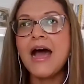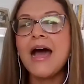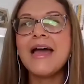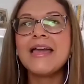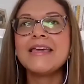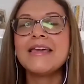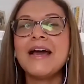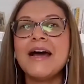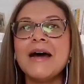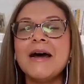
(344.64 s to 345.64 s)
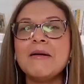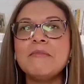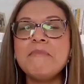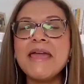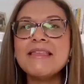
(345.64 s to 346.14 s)
I
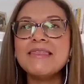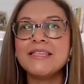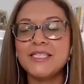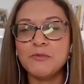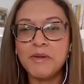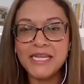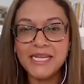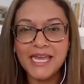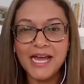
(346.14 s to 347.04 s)
made the stupidity